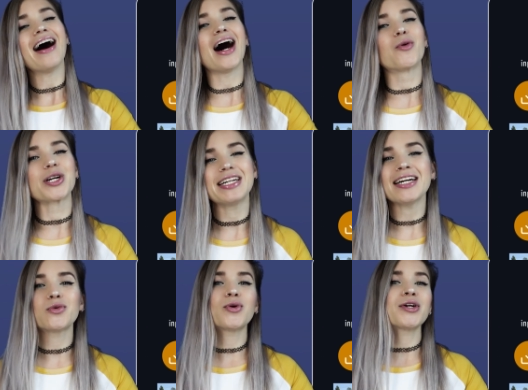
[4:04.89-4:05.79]
our
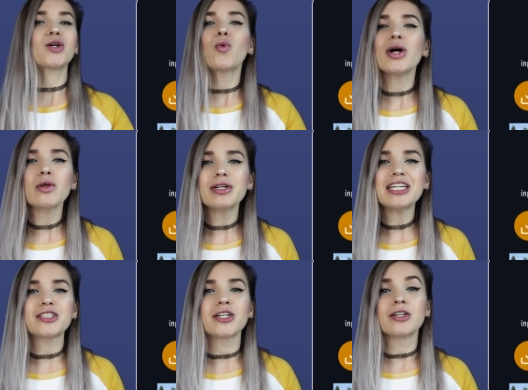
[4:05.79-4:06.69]
network will
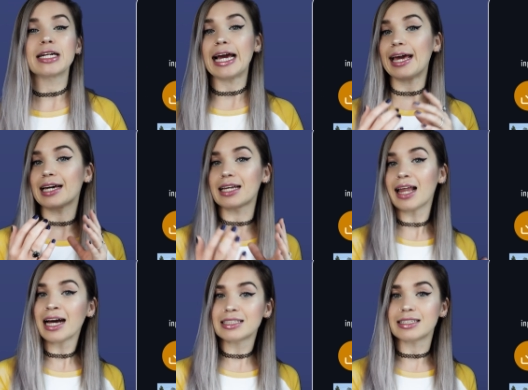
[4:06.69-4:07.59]
return a
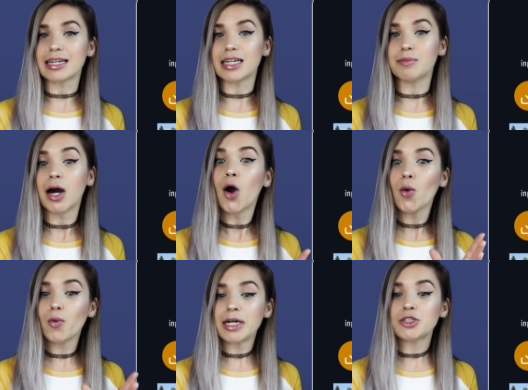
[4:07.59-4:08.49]
class name
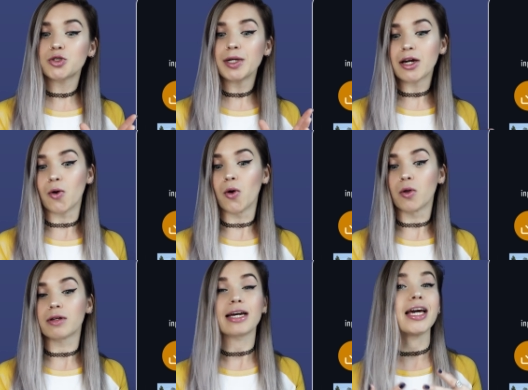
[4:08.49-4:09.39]
which we
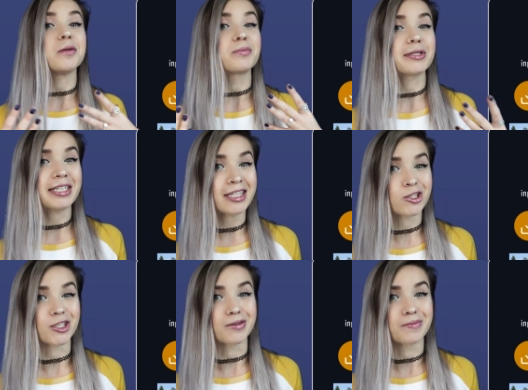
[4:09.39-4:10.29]
call a
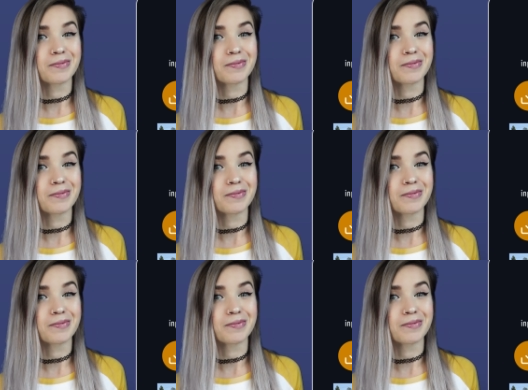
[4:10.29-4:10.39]
prediction.